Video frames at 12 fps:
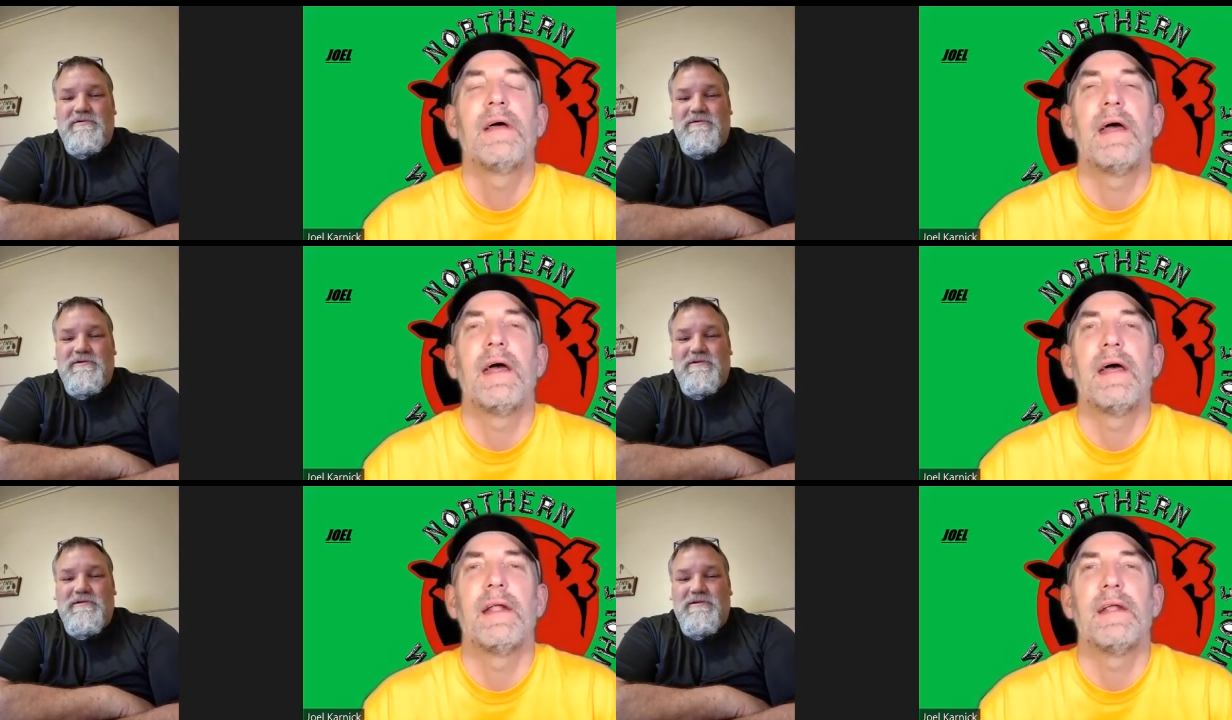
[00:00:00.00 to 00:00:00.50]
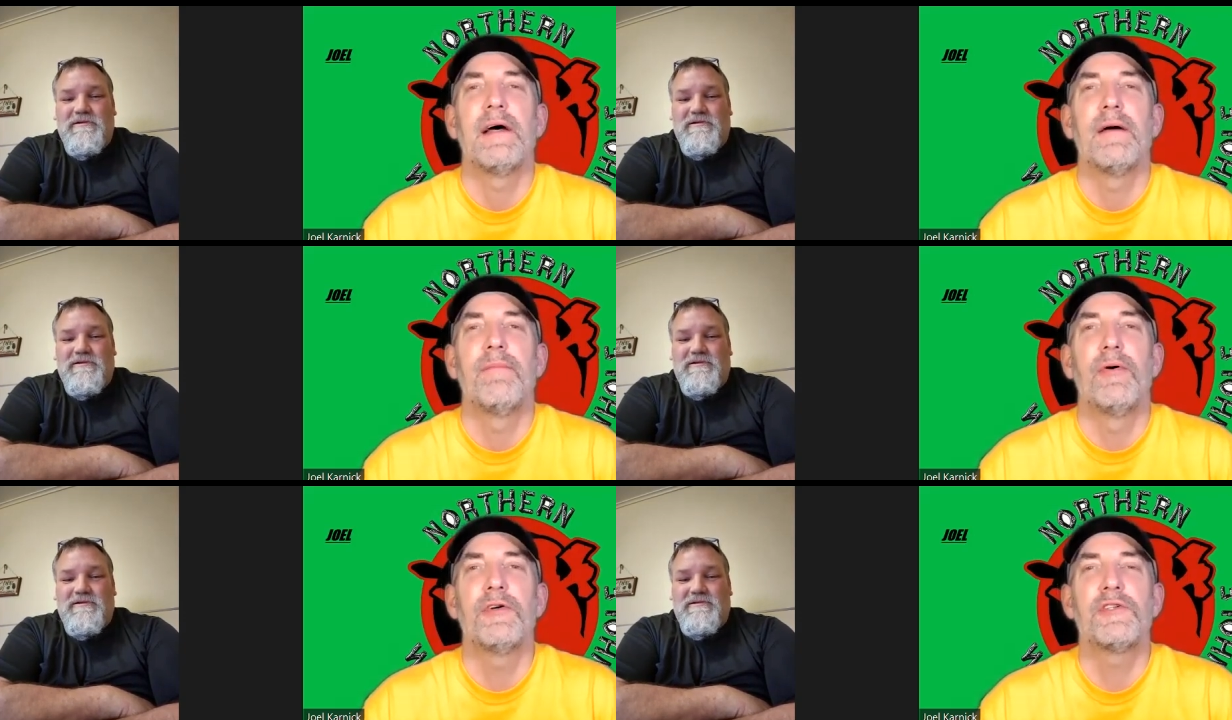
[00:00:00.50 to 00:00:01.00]
Speaker 1: and uh,
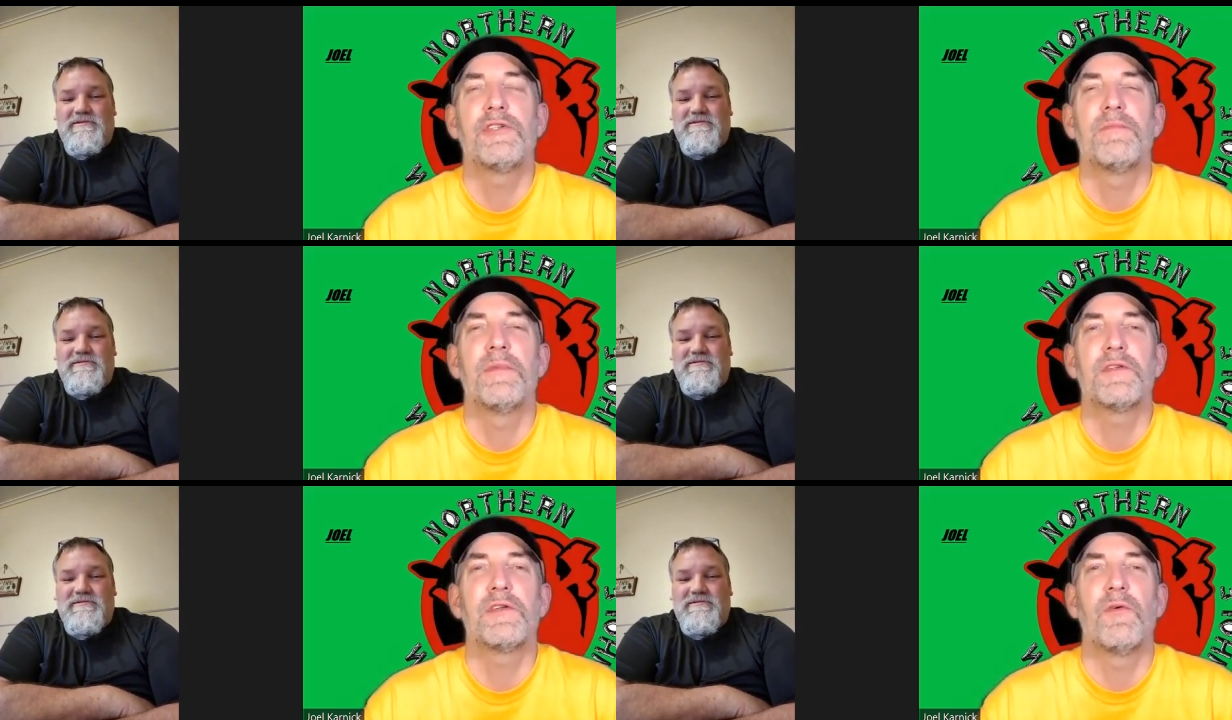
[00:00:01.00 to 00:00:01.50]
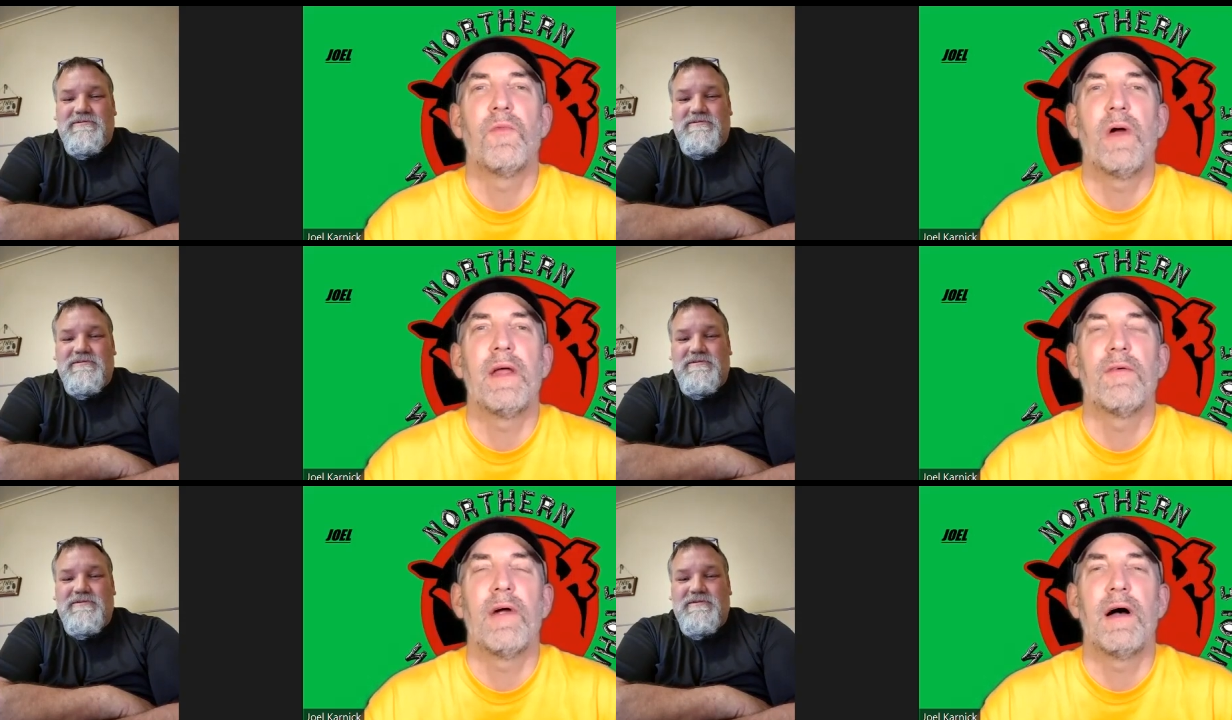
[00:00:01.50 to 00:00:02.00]
Bush. Mr.
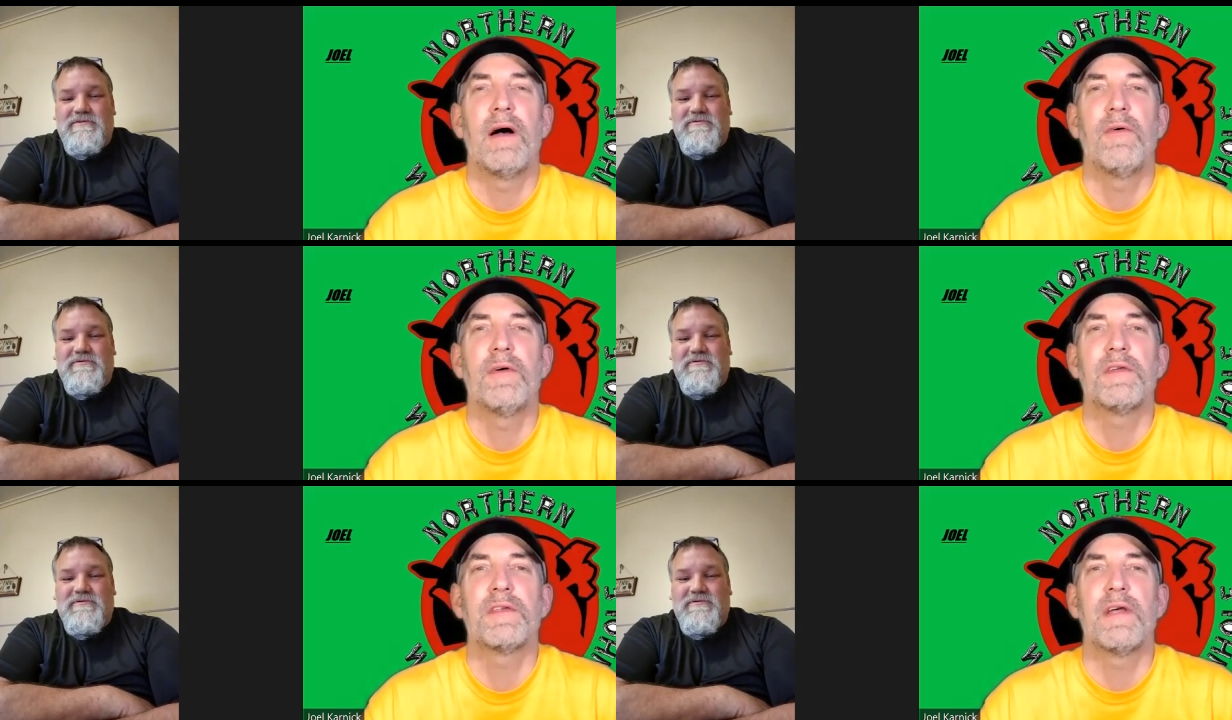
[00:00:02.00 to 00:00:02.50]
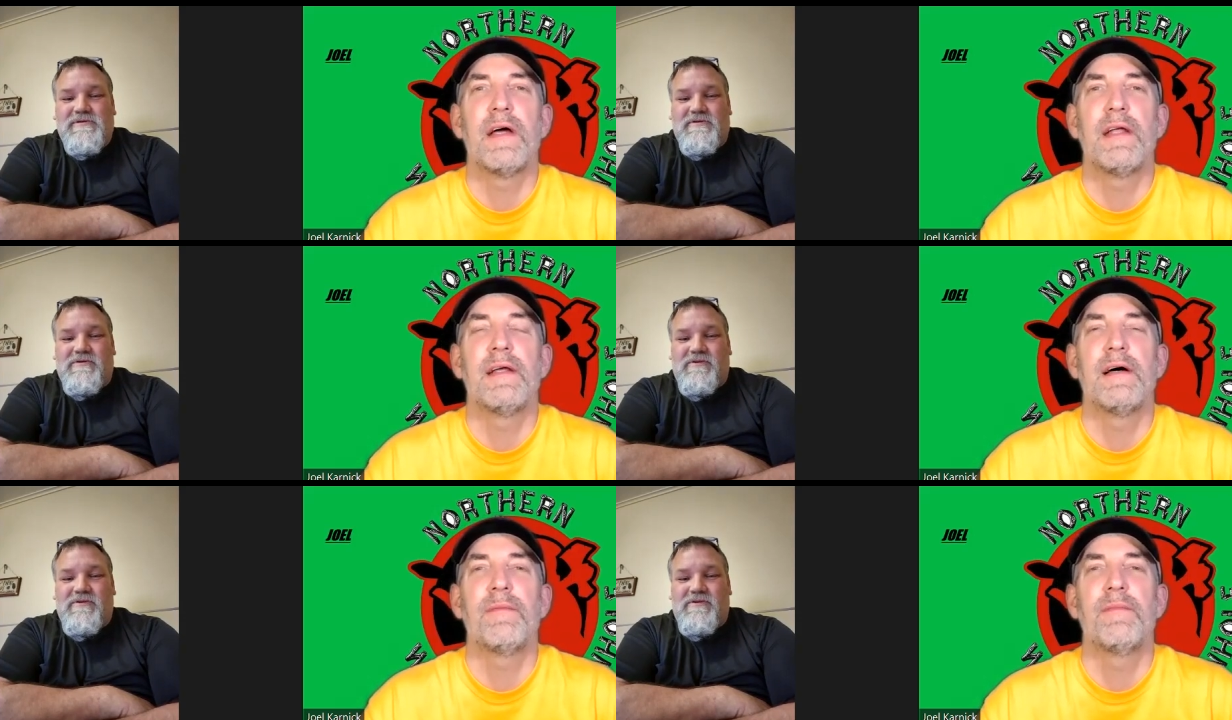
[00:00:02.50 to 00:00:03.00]
Wayne Rao is
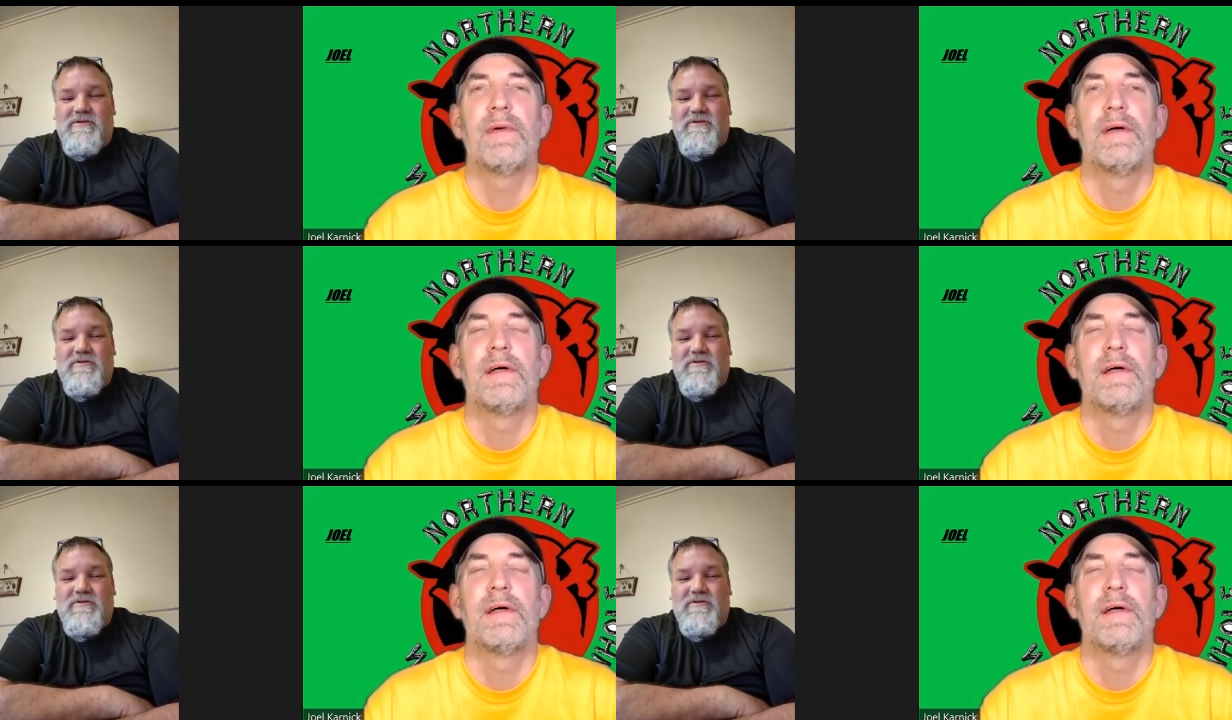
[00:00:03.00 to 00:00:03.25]
signed up.